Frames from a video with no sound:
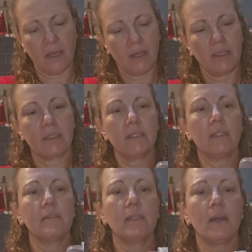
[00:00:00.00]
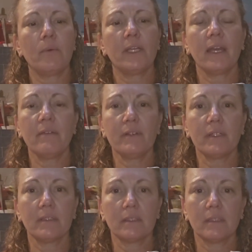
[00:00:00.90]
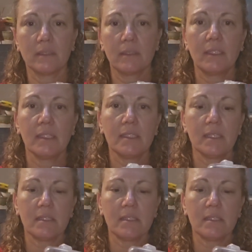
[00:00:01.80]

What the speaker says: And now we have it. This